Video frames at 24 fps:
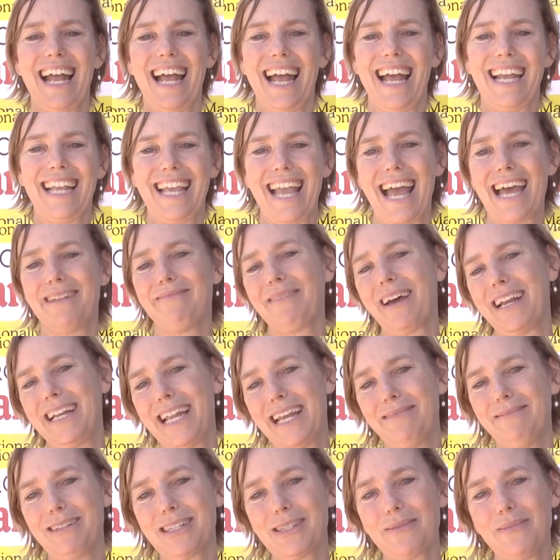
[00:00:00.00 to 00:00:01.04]
Again, my
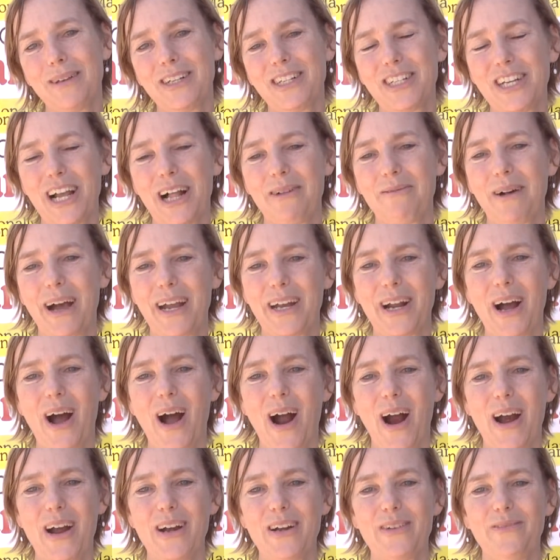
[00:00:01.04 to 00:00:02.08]
name is Michelle
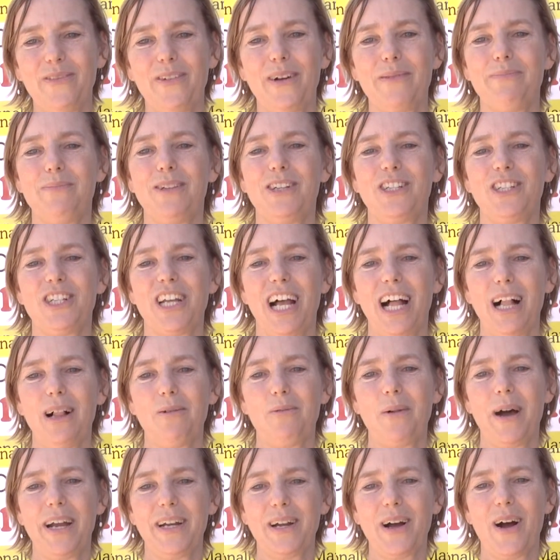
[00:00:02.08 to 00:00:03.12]
Whitehart from
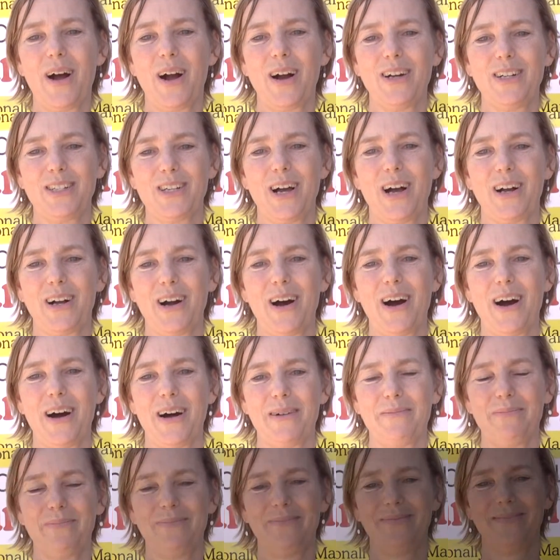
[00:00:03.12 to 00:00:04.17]

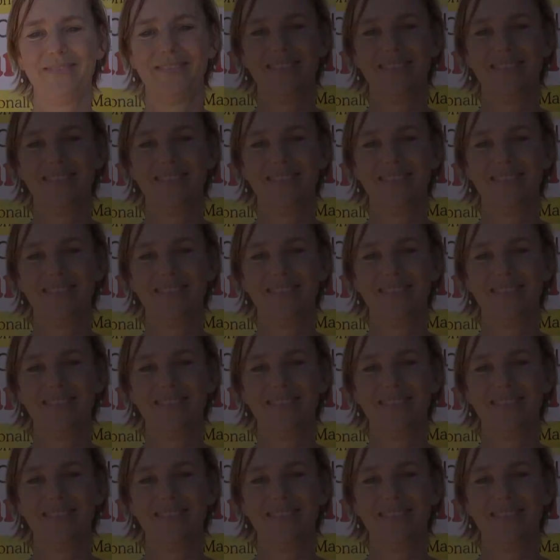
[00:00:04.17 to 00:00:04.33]
michellewhitehart.com.